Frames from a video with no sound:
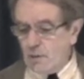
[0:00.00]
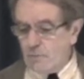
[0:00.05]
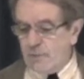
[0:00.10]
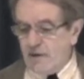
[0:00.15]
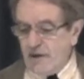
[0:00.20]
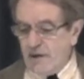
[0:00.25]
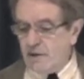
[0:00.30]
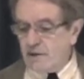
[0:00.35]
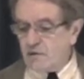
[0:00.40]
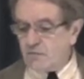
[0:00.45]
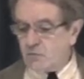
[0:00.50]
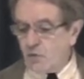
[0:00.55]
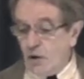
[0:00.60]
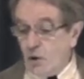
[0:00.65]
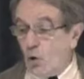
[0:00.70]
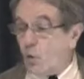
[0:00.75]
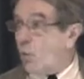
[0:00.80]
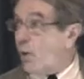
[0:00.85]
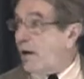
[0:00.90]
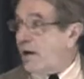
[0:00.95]
being
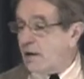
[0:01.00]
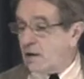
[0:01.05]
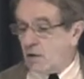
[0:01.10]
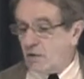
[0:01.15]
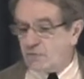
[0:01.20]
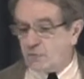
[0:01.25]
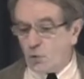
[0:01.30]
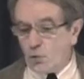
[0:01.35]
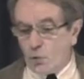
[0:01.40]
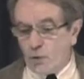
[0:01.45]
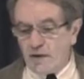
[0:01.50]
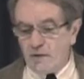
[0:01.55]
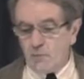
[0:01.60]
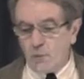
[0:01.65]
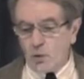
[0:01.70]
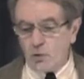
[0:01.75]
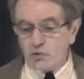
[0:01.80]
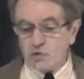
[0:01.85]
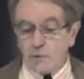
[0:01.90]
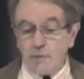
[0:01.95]
aware of the
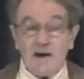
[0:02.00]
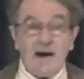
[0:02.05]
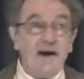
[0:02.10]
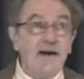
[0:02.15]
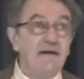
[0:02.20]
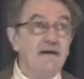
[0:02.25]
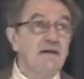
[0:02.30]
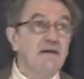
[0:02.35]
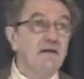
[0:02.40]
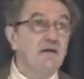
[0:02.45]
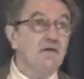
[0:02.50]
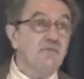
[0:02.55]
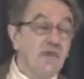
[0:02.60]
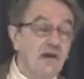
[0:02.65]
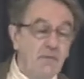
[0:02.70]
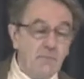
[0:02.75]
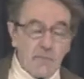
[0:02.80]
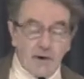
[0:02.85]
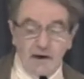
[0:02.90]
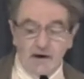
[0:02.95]
remote reality
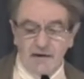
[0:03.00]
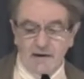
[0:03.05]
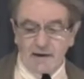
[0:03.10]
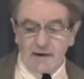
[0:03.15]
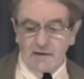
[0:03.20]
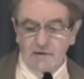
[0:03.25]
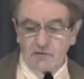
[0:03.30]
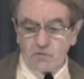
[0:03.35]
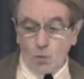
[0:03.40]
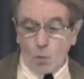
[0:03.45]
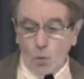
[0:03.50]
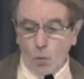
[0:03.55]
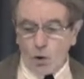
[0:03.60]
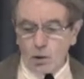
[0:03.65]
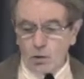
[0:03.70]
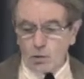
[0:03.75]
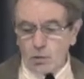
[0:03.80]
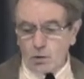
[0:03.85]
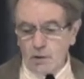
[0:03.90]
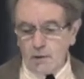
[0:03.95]
of imperialist
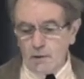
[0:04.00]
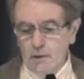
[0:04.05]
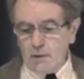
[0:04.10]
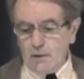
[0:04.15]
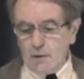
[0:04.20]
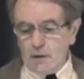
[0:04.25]
war